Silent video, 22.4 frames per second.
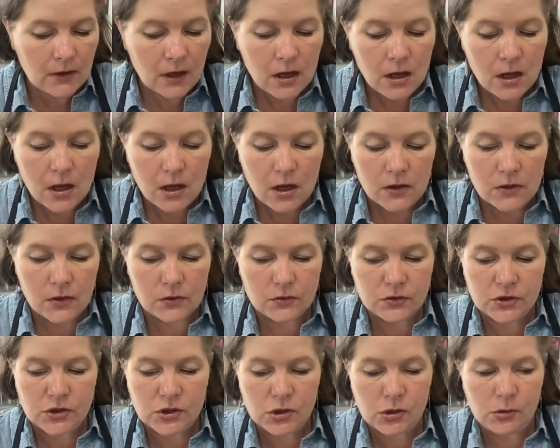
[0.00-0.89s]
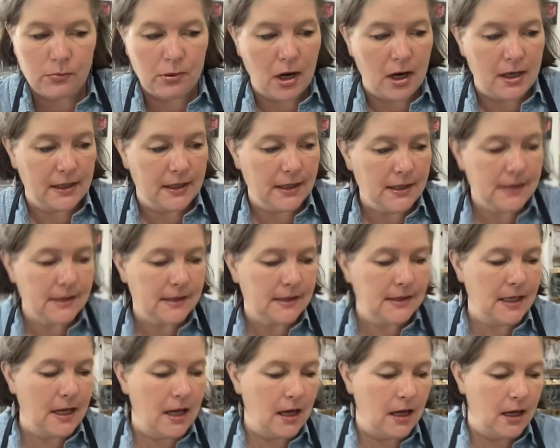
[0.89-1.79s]
those two products
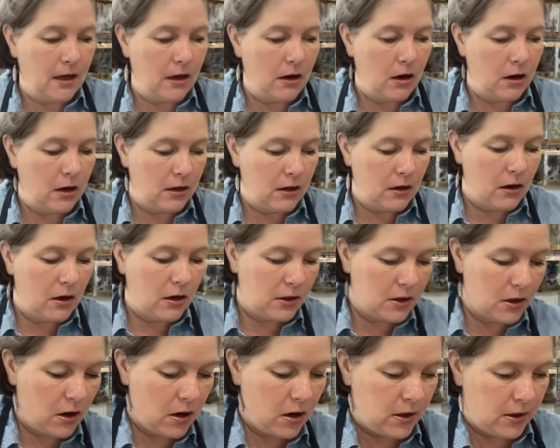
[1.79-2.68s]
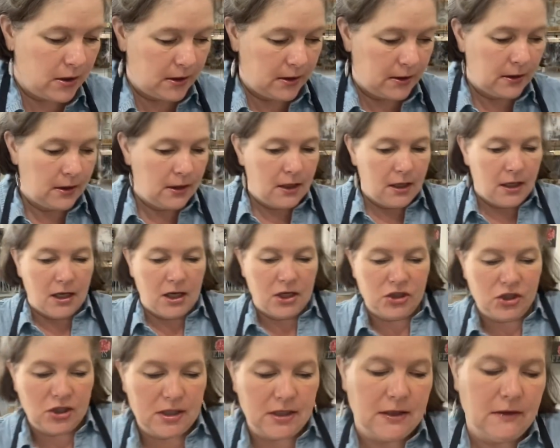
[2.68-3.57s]
uh, are on our
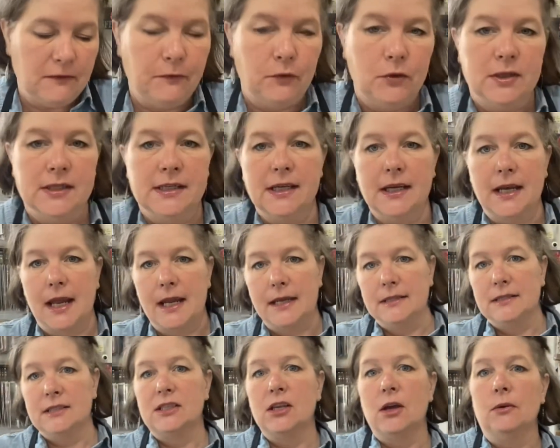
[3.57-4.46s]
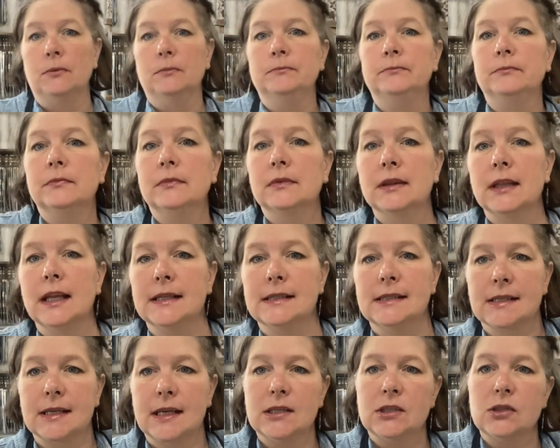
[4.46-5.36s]
agenda for today. So
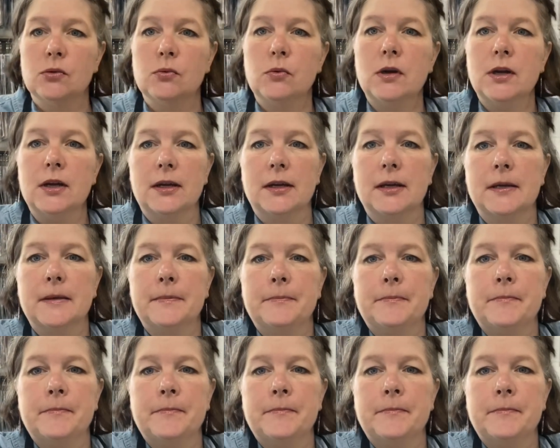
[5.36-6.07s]
let's get to work.